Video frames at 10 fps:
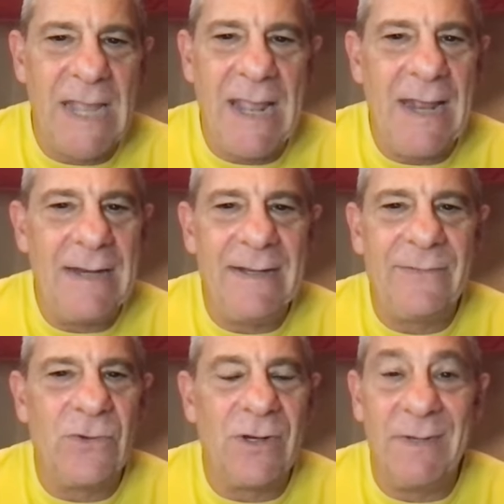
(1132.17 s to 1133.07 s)
And
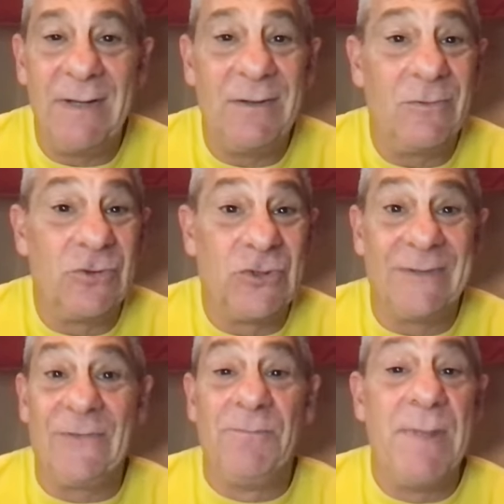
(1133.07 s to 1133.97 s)
he's going to be
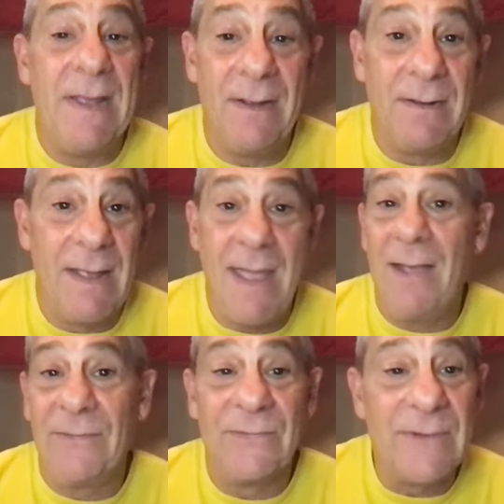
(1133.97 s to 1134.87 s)
just as big
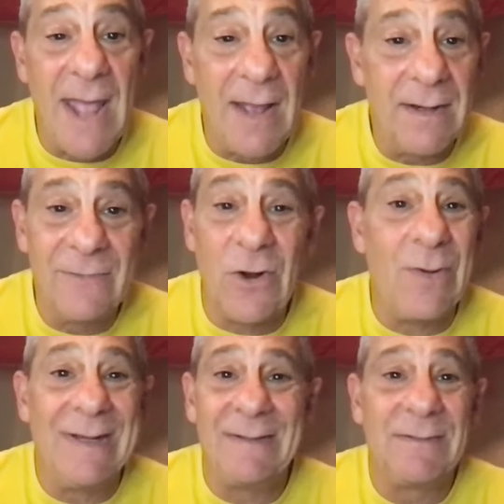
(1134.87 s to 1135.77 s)
as his dad. He's
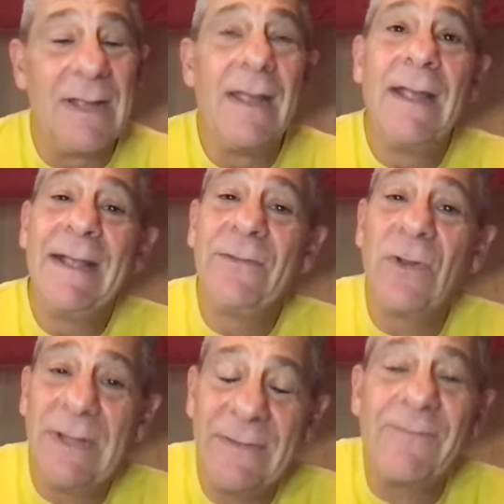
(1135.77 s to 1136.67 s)

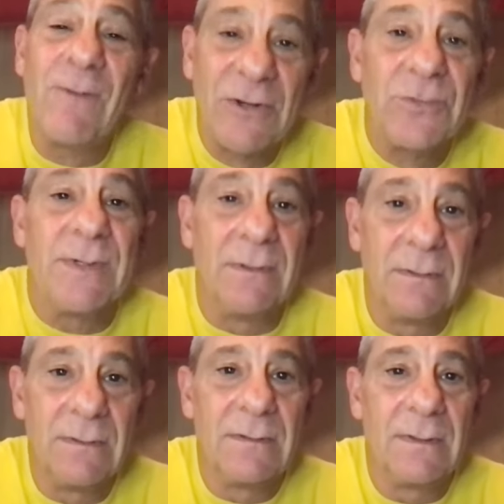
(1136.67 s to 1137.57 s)
a freshman.
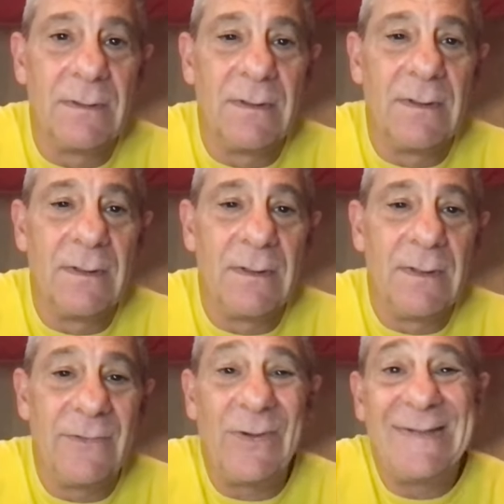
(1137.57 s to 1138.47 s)

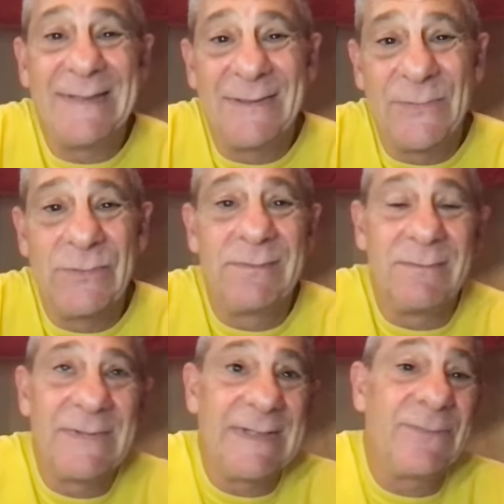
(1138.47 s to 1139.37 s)
He's already
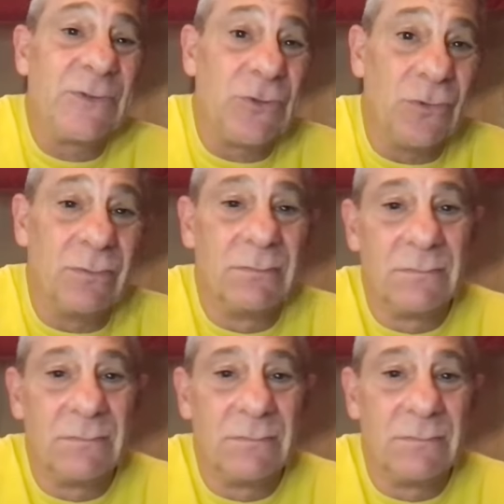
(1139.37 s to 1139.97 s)
6'2".